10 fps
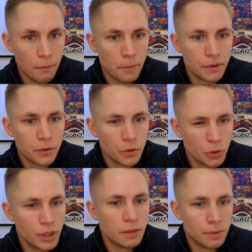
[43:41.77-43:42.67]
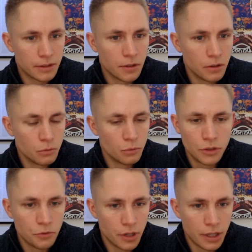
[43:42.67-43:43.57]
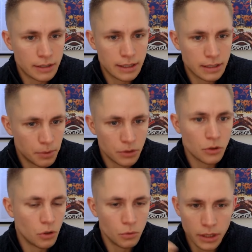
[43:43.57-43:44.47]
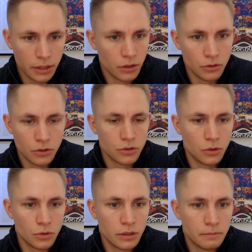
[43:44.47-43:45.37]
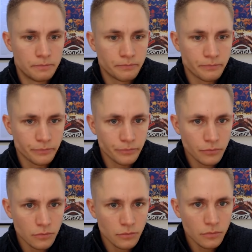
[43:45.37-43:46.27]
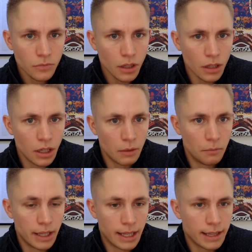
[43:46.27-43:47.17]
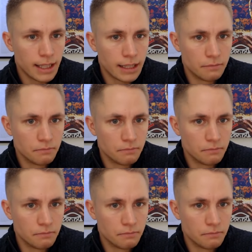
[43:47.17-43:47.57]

but to the real Bitcoin, which for us is Bitcoin only and non custodial. Mm -hmm. um, and I think